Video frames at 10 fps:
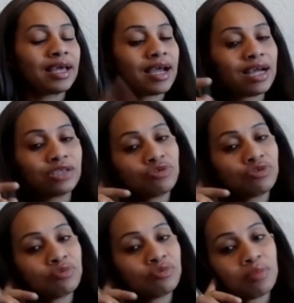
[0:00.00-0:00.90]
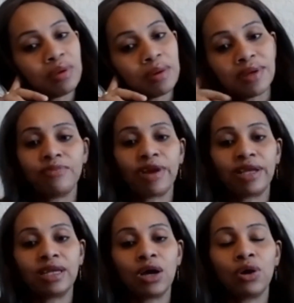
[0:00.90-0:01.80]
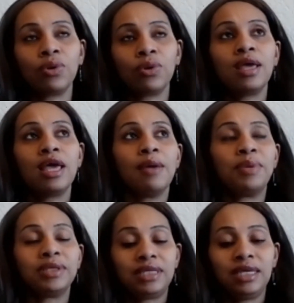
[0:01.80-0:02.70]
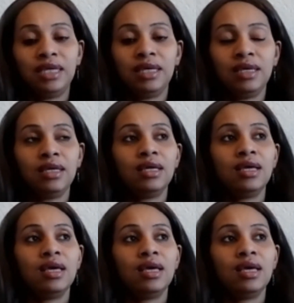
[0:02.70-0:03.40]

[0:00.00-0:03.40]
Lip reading: I can't remember his name right now, but he